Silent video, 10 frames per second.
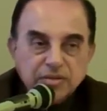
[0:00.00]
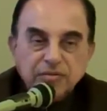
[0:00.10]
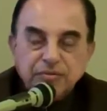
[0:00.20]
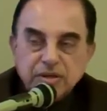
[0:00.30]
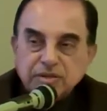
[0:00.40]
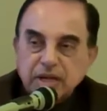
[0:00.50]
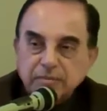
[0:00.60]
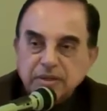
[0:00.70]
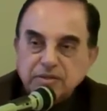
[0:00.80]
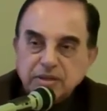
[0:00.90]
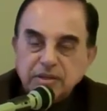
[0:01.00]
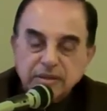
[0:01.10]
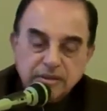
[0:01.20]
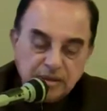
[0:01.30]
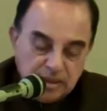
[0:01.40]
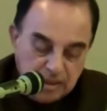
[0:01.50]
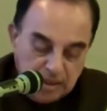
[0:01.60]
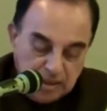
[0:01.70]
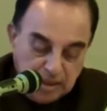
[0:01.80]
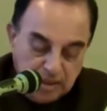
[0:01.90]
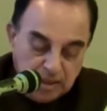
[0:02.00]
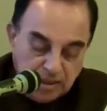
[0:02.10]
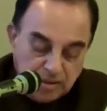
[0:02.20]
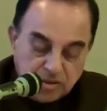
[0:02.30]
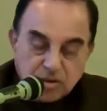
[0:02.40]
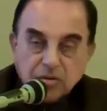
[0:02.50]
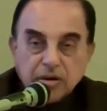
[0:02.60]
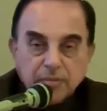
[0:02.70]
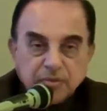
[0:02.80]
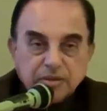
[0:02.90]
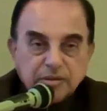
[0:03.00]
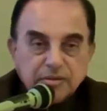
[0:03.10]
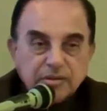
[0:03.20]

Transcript: The first dimension is corruption,